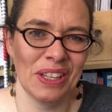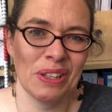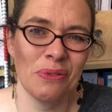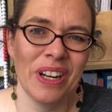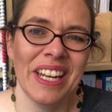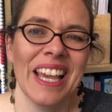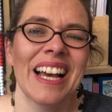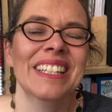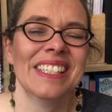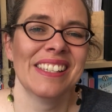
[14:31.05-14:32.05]
you can really
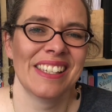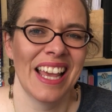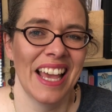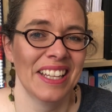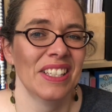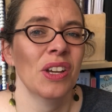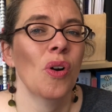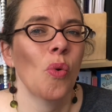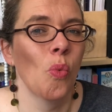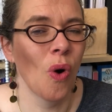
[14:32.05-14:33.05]
understand
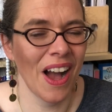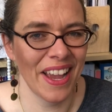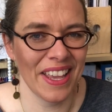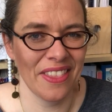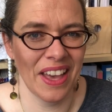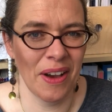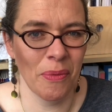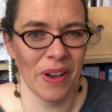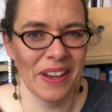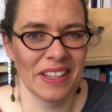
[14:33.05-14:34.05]
why that
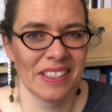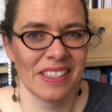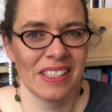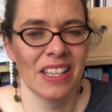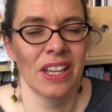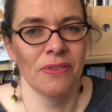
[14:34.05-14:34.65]
works.